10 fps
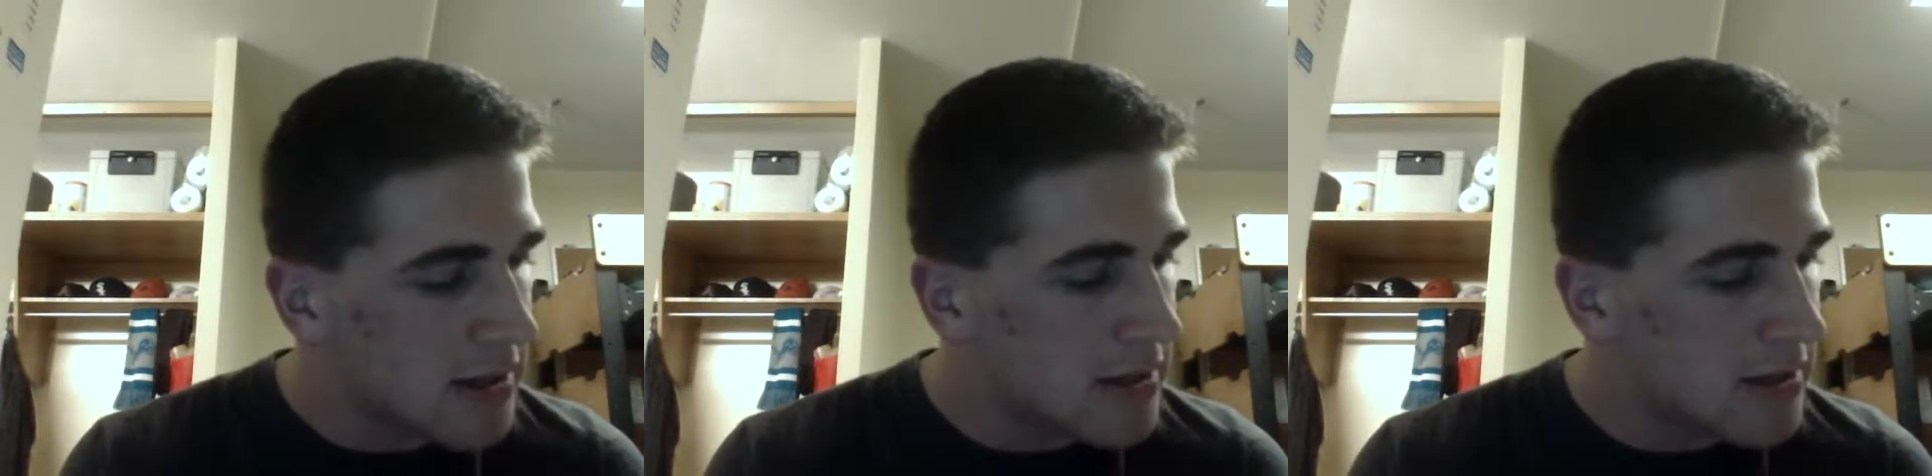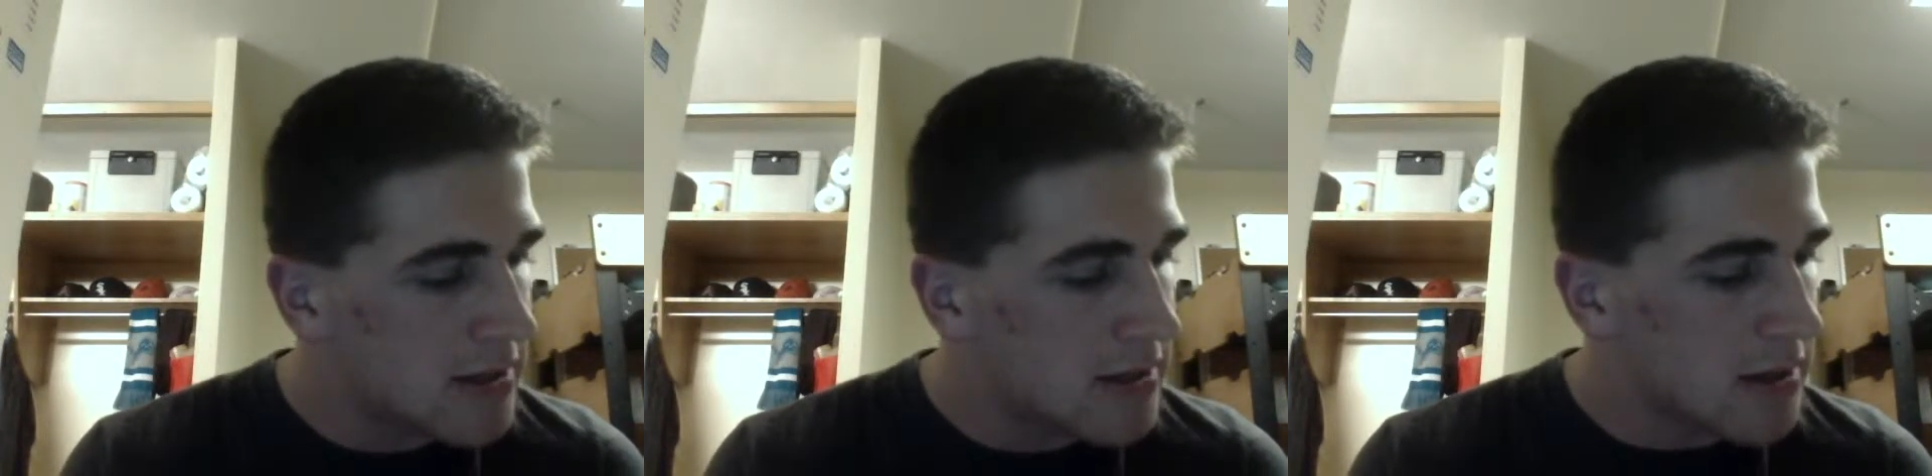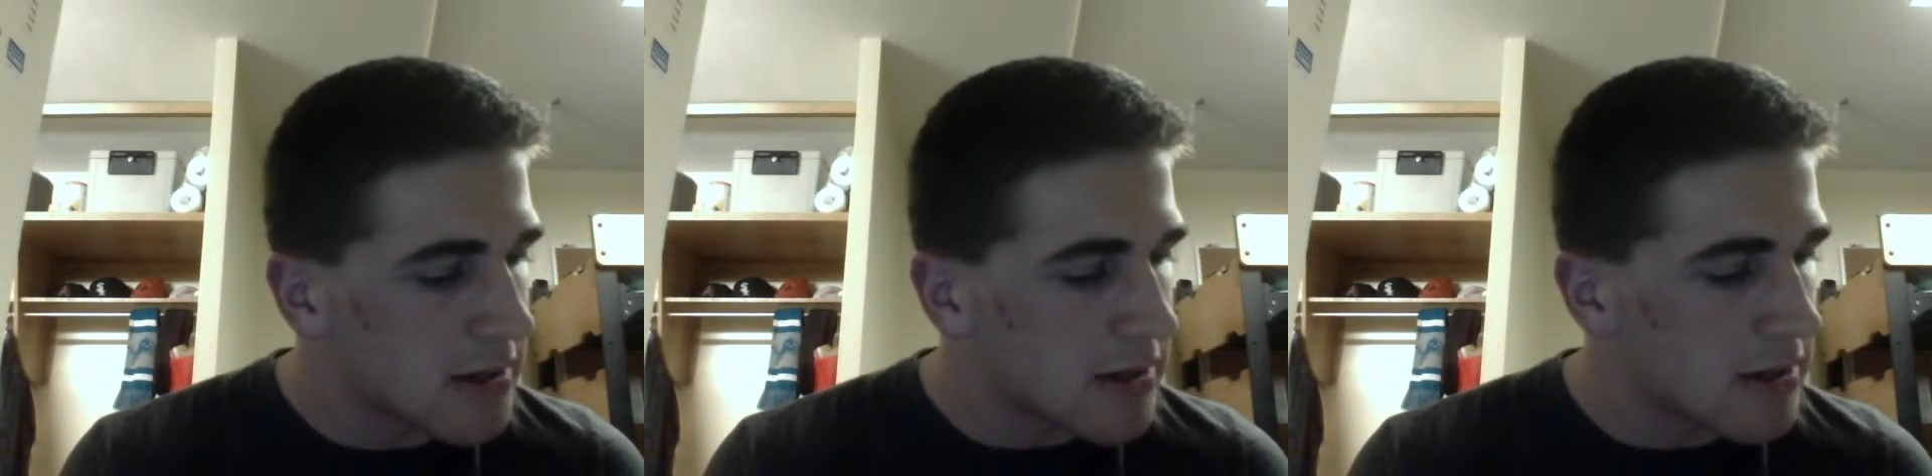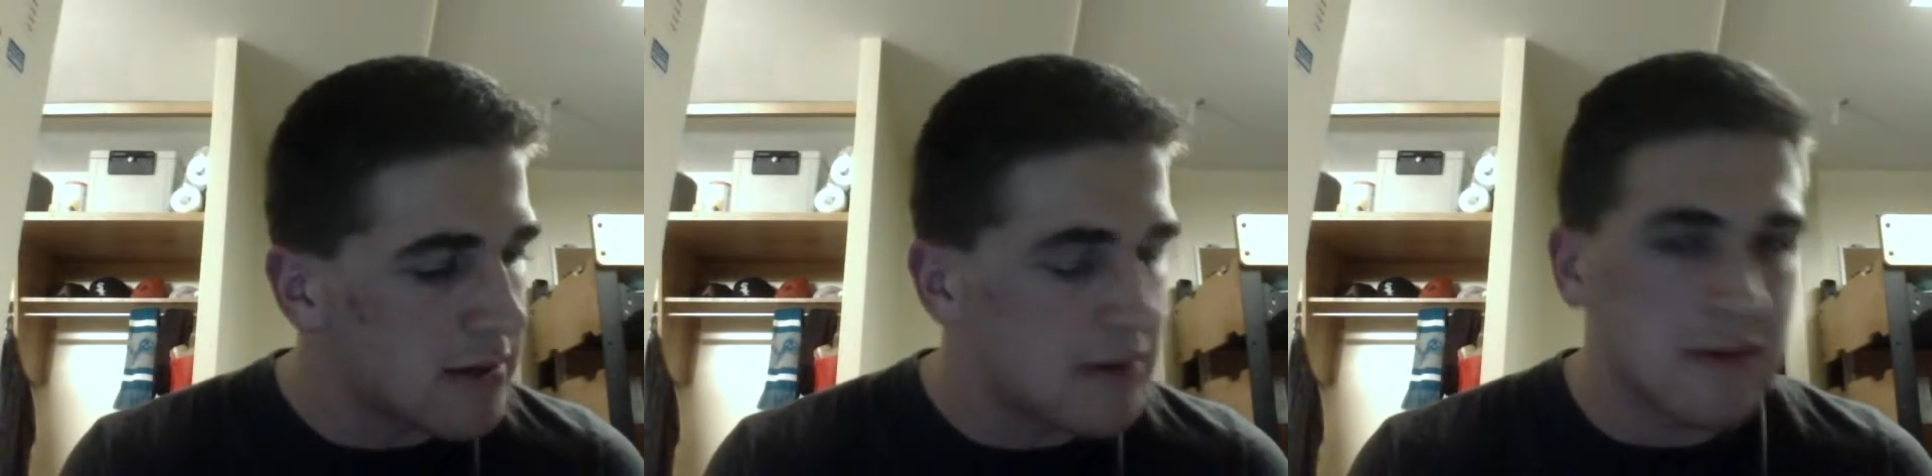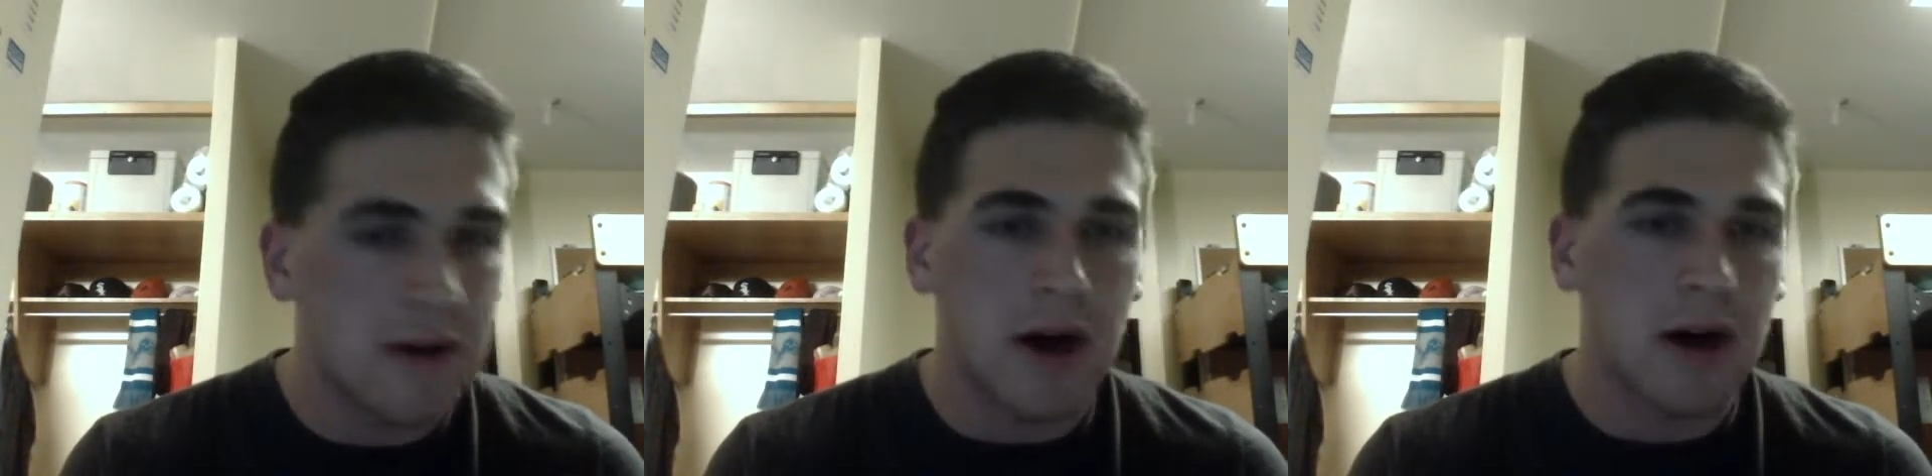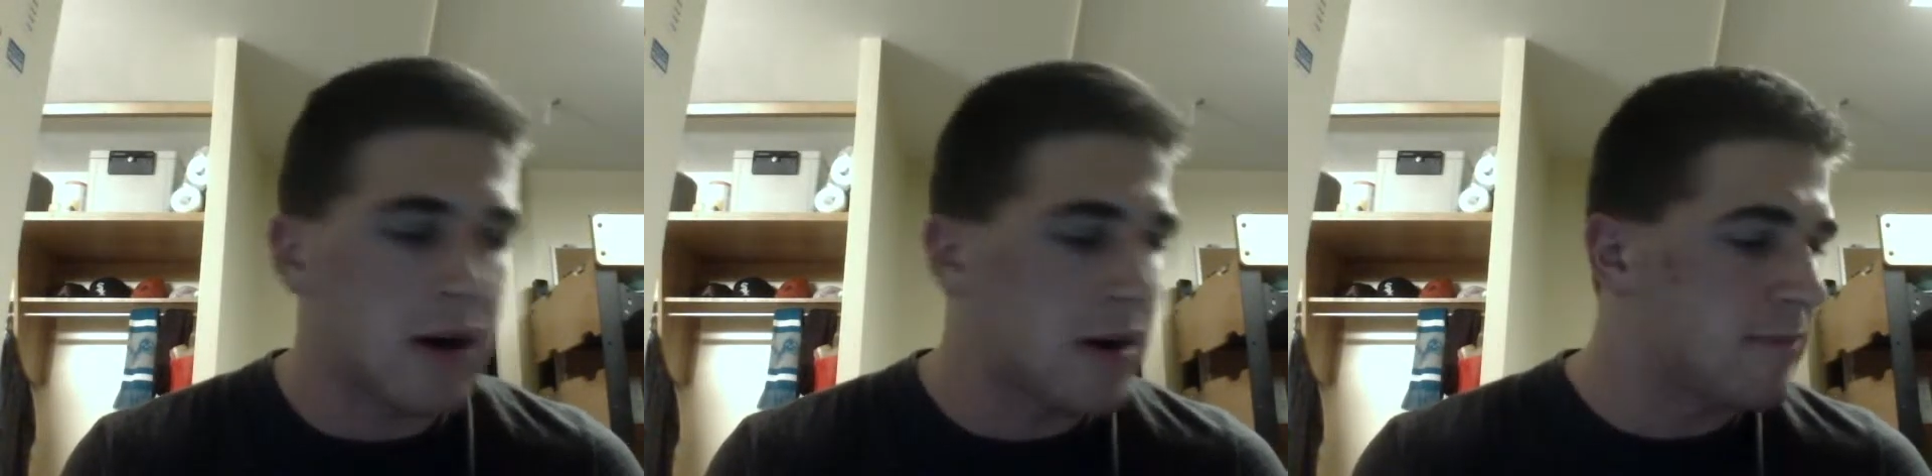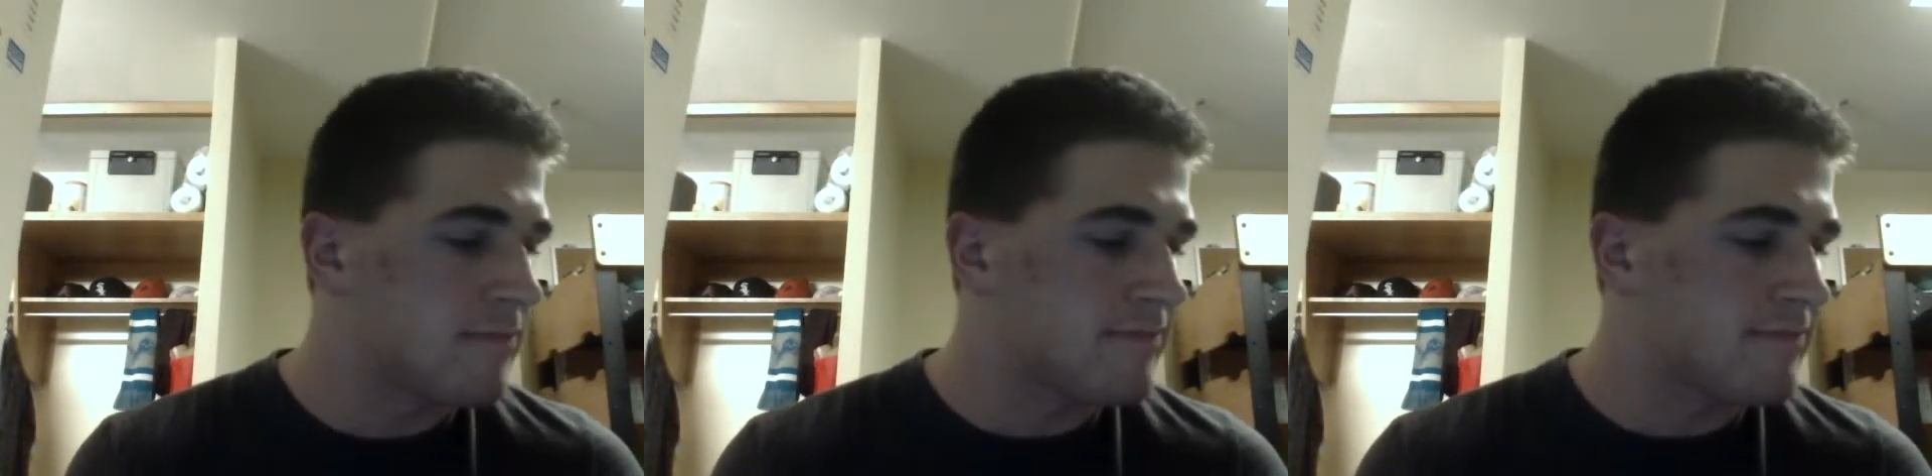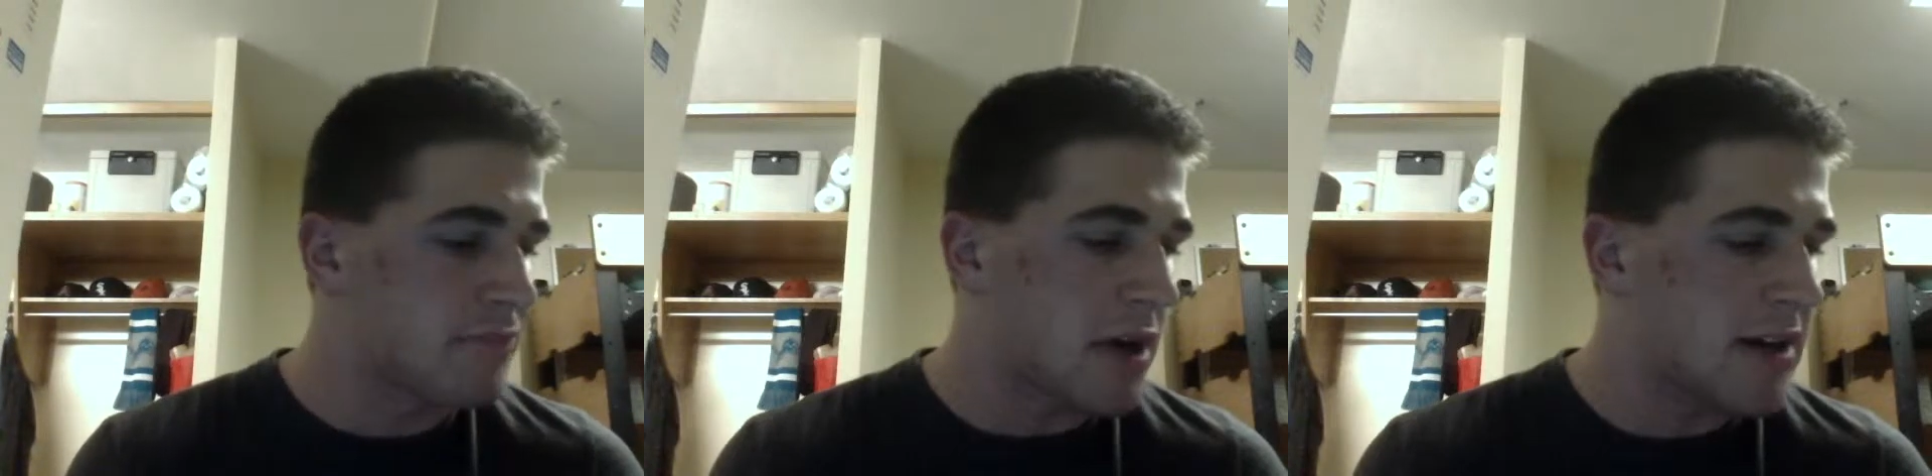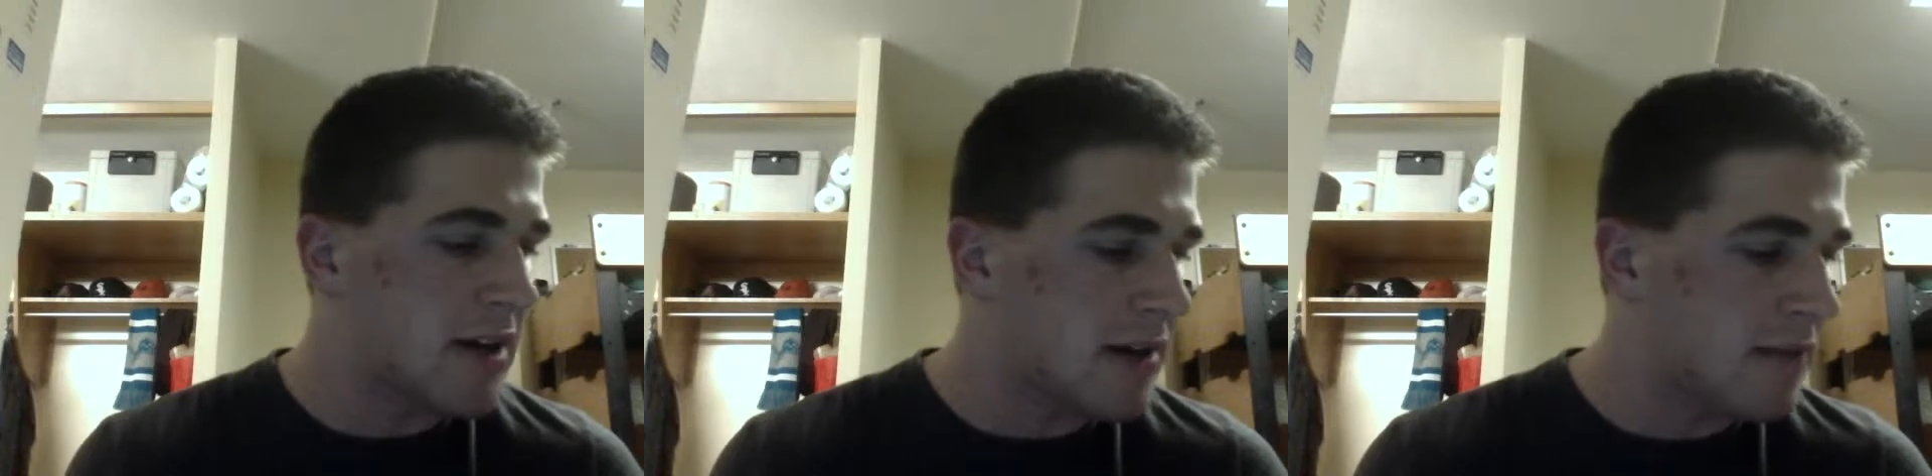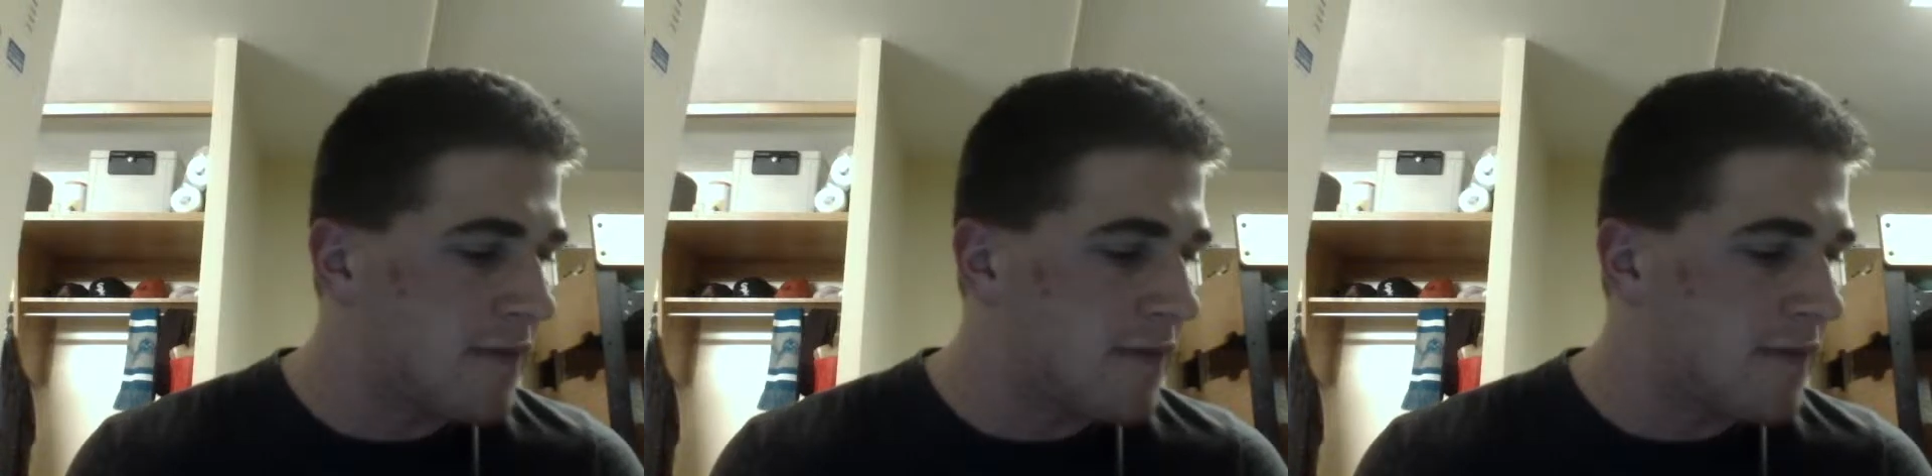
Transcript: he doesn't partake